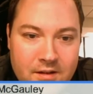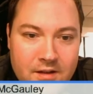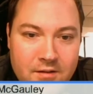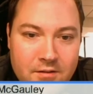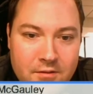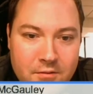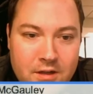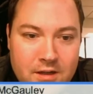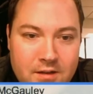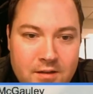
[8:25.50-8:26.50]
I don't know
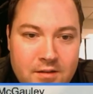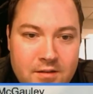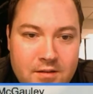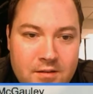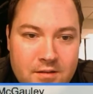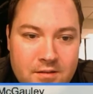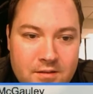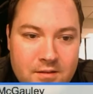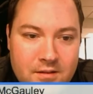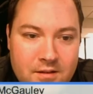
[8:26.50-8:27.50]
why.
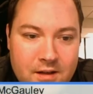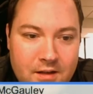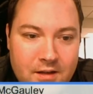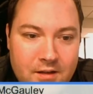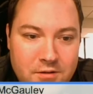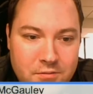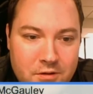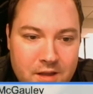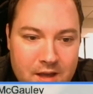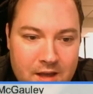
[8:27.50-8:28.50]
I could have
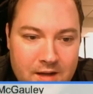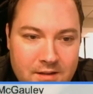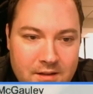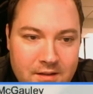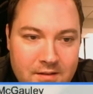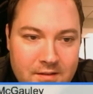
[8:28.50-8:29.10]
swore they had a date.